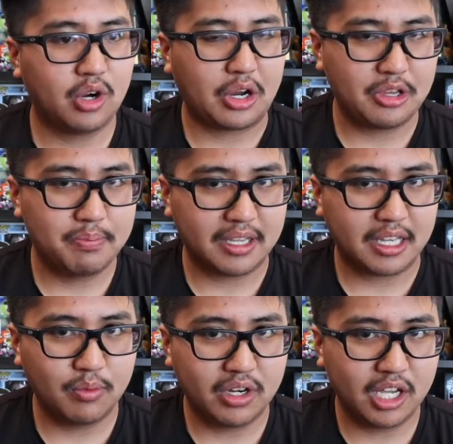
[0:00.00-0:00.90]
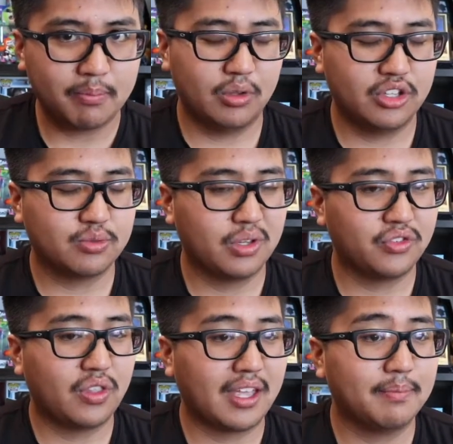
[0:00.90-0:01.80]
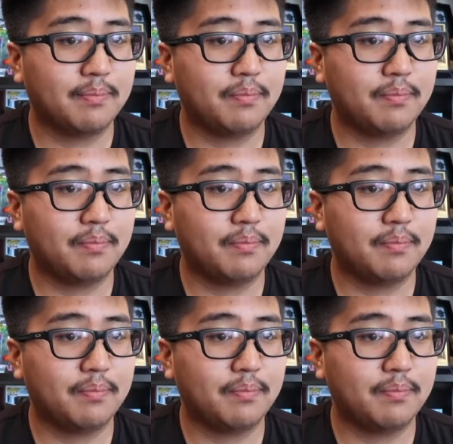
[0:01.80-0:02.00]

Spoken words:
Are you picking one up? Will the Switch Lite